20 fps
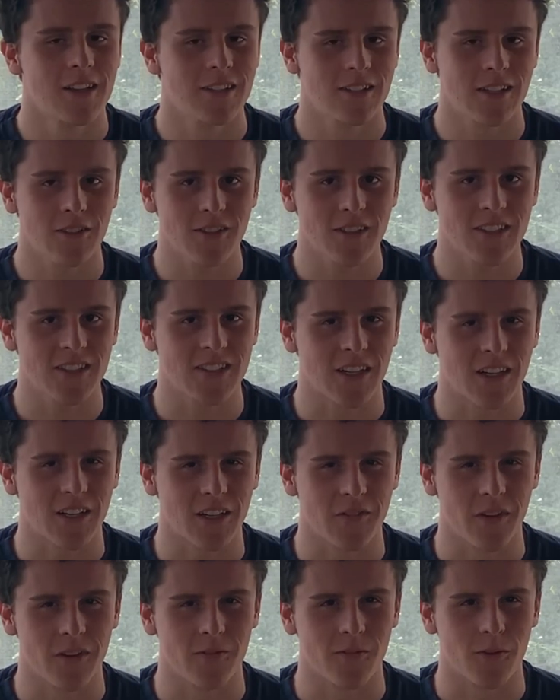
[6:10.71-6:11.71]
Sounds like a ton
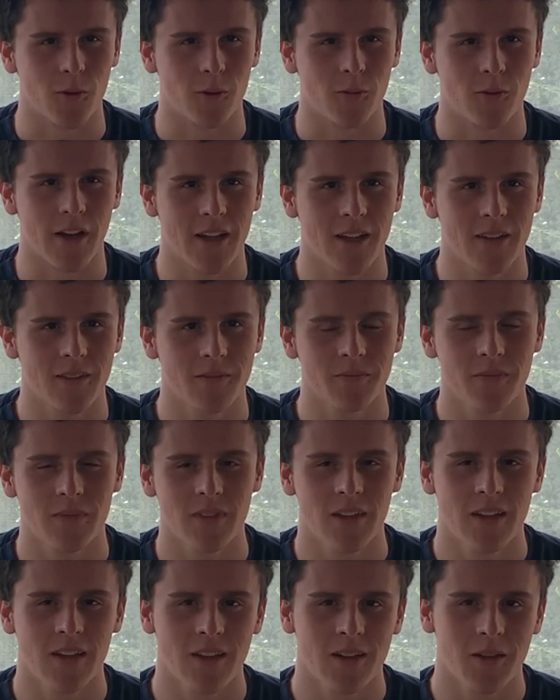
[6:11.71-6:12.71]
of info, right?
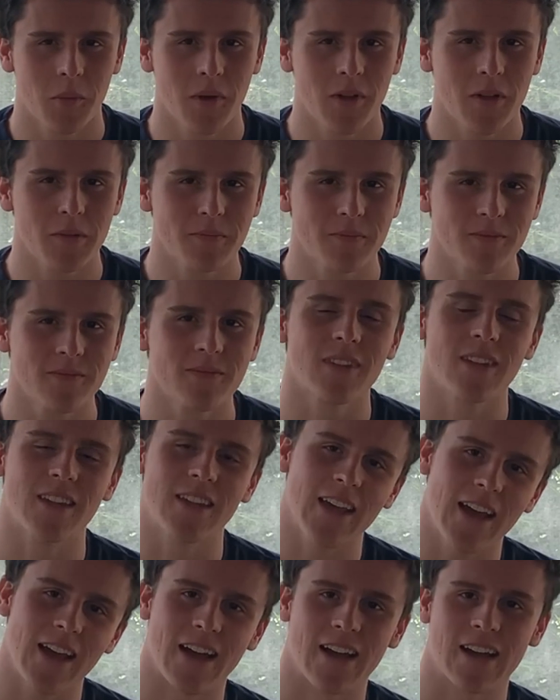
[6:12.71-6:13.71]
Well,
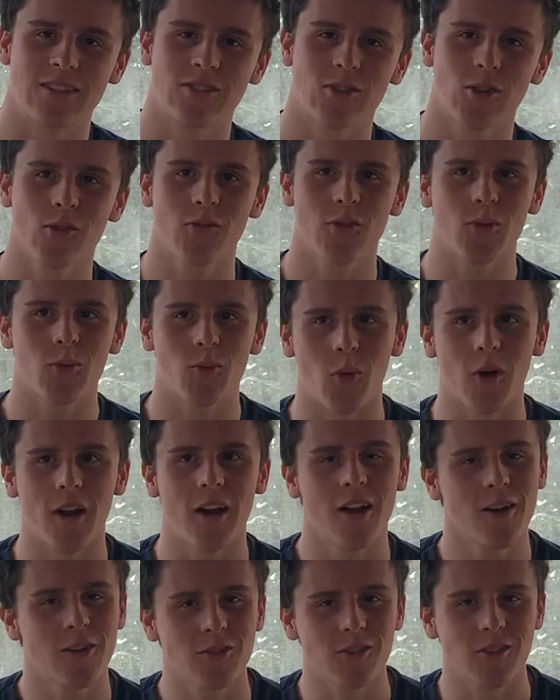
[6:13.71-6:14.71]
yeah, it's over
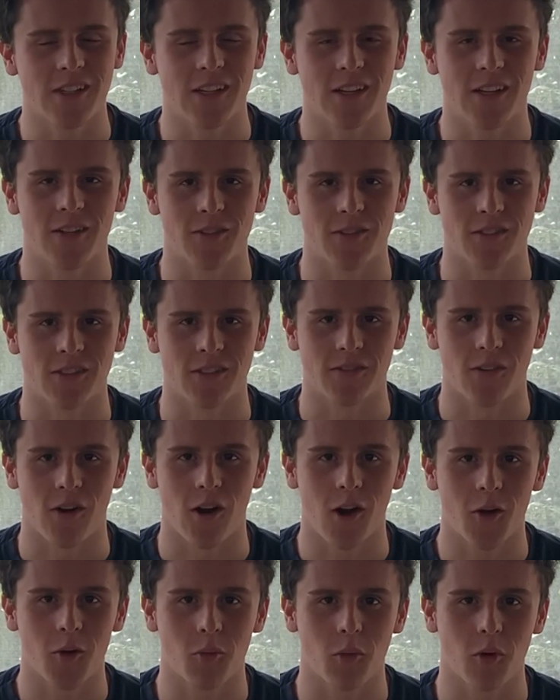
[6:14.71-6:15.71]
100 years of
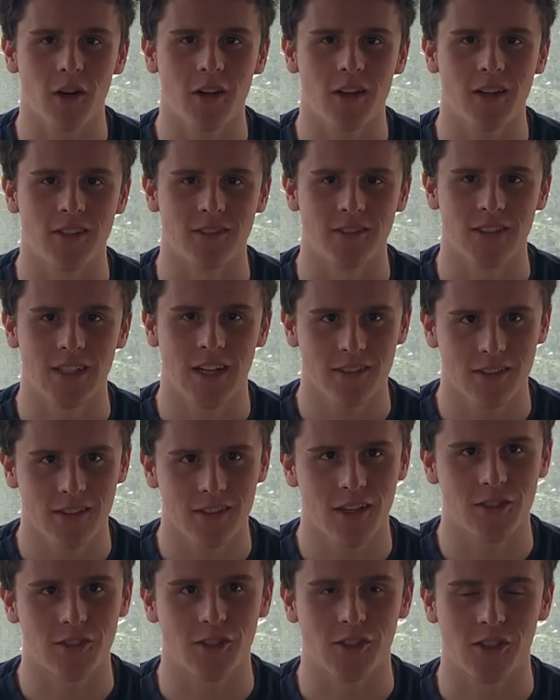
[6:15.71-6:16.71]
hard work and
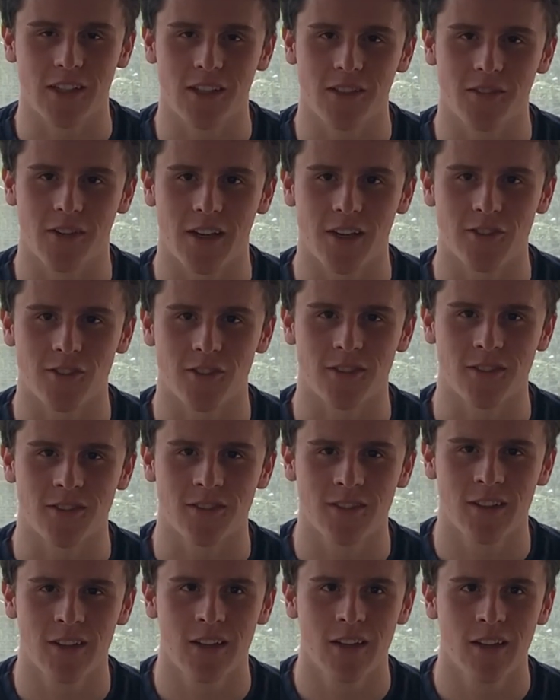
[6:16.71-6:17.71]
technological
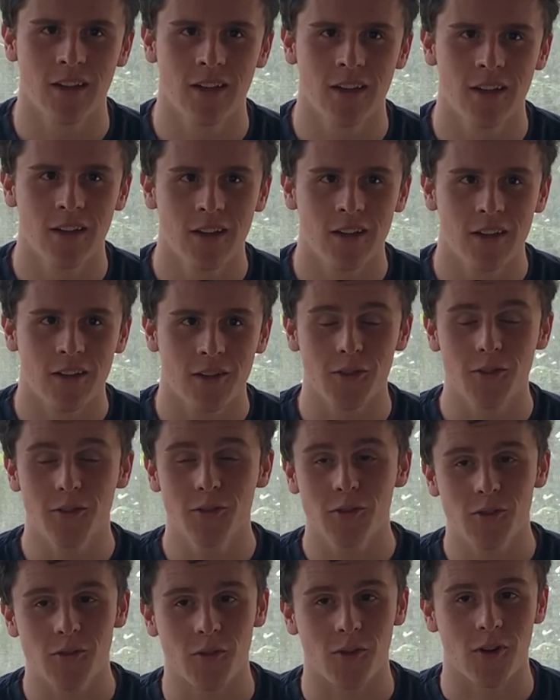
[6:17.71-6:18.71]
innovation. Good
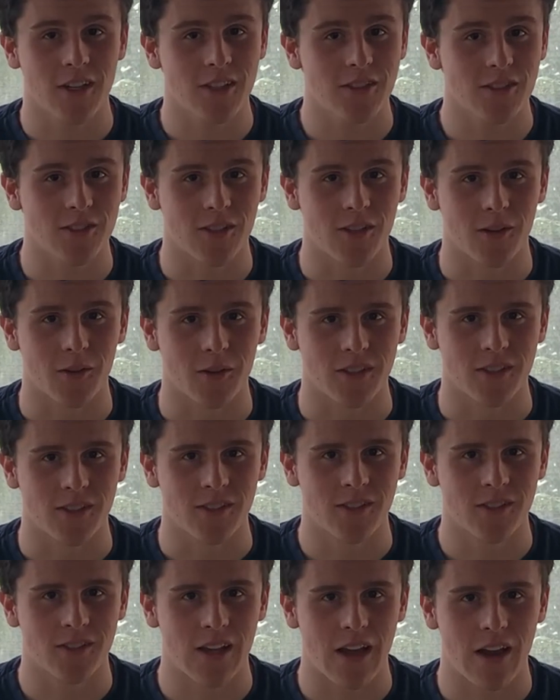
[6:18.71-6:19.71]
news for us, though,
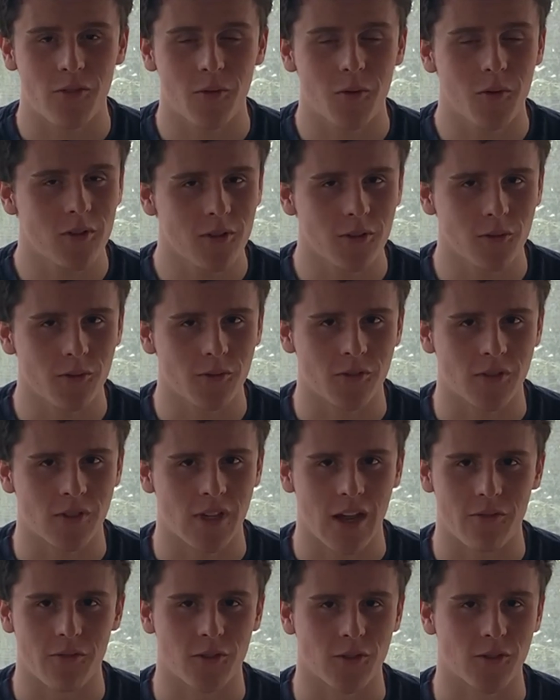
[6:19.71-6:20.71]
is everyone who's
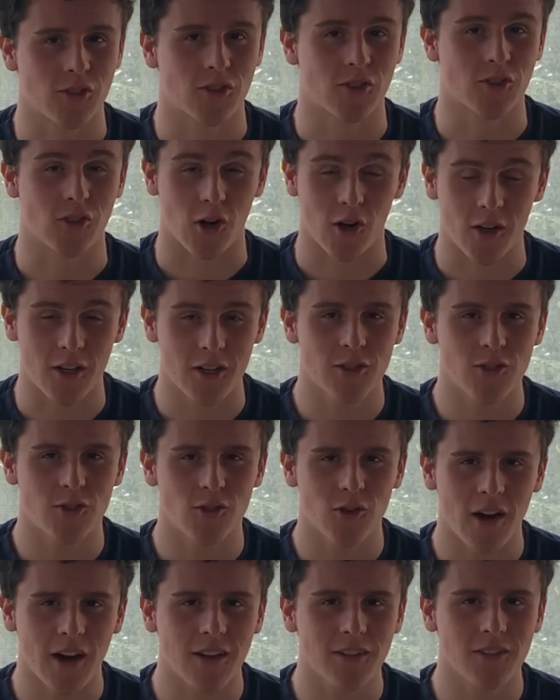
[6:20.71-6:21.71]
ever started
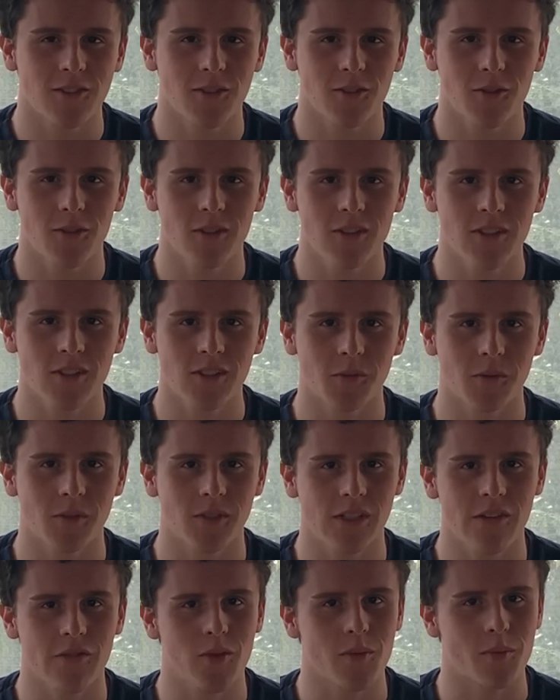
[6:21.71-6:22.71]
trying to do this
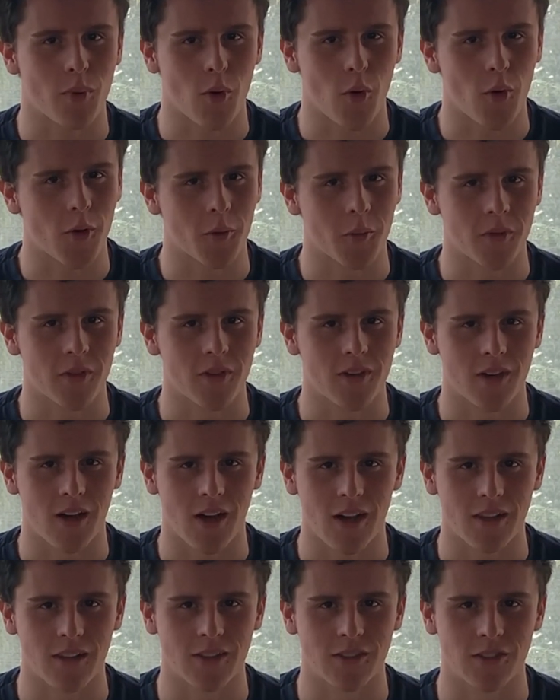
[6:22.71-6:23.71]
was never born with the
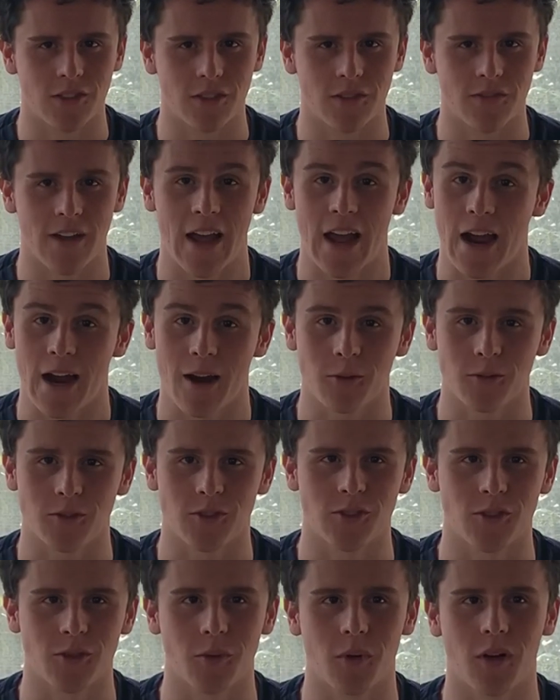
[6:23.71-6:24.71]
knowledge of how
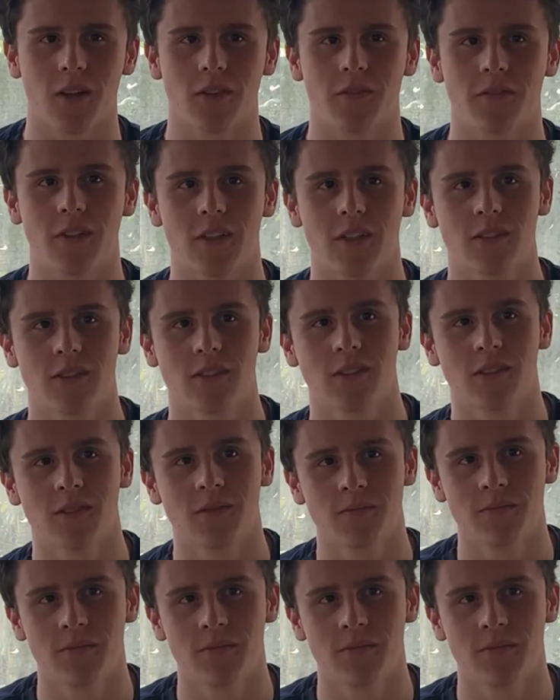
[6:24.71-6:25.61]
to do all of this.